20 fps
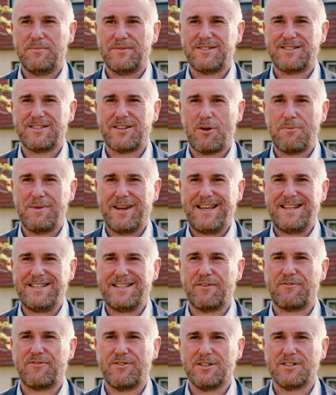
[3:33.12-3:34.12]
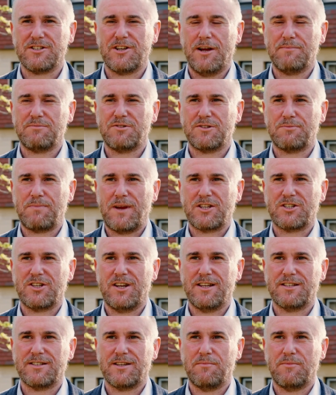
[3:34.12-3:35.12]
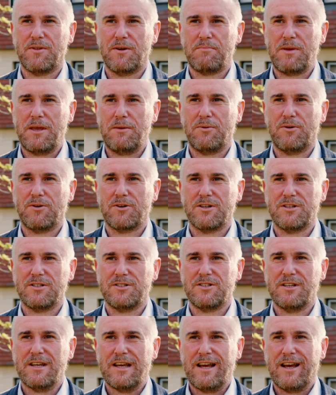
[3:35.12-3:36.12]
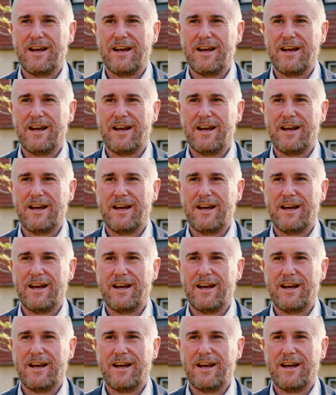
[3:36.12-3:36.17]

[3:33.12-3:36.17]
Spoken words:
so many different types of specialism that people can